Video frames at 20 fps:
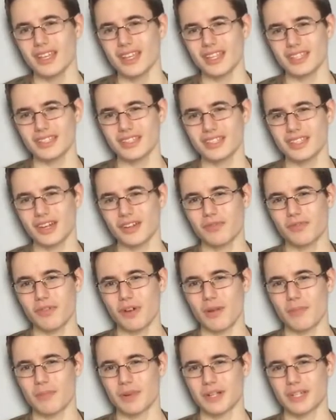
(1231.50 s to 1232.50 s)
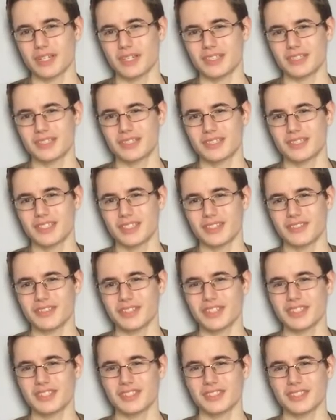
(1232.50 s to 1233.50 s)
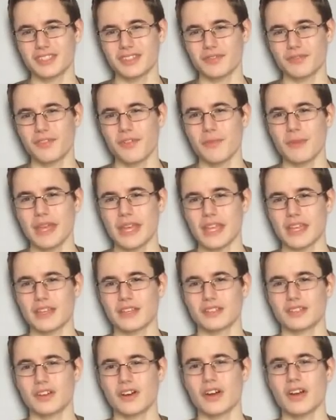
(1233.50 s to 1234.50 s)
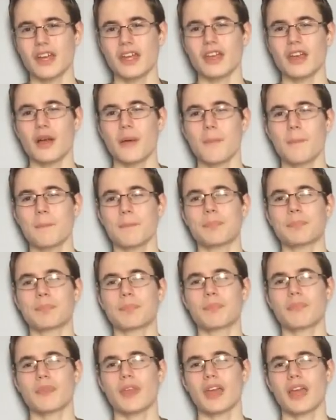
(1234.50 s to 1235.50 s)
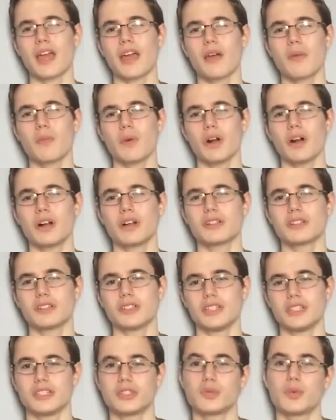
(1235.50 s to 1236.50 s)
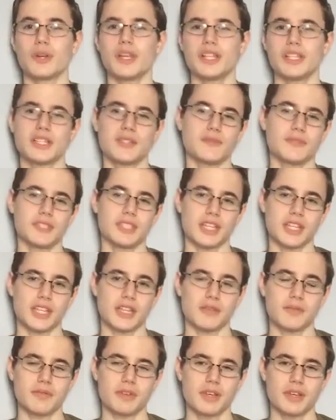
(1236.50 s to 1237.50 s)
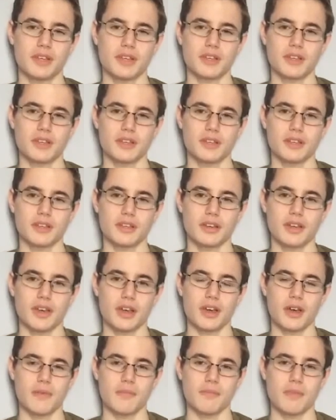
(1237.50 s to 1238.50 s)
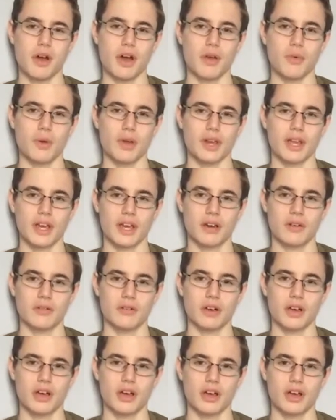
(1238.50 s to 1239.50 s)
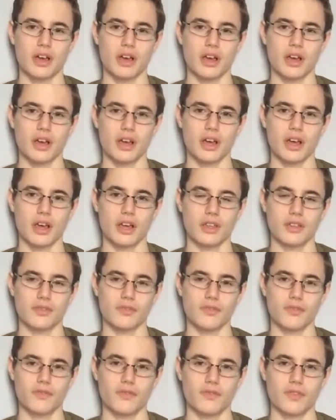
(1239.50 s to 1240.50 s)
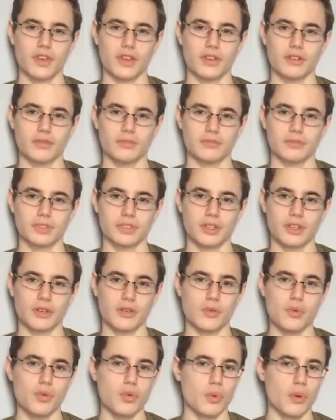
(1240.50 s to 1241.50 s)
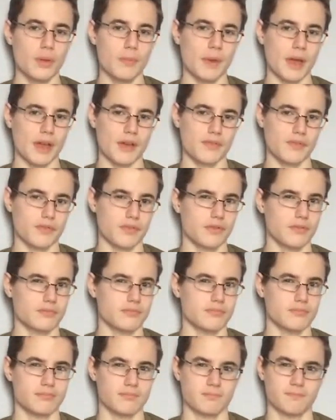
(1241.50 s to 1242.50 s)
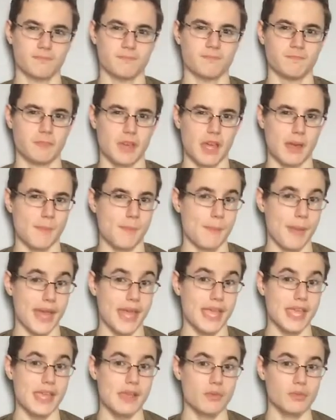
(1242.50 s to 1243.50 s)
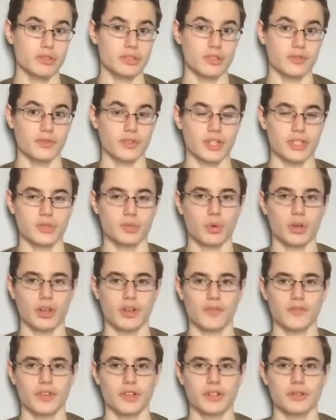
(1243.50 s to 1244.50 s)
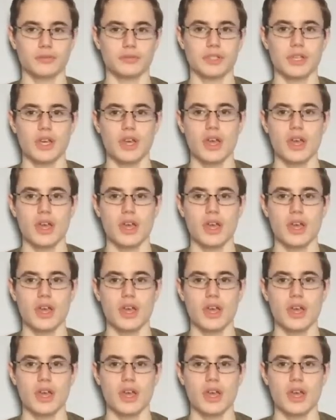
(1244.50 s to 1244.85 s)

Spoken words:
That's a tough one because there is, for me, because I, how it works is 2017, I went out and filmed, so all the way back from May was the first one I filmed.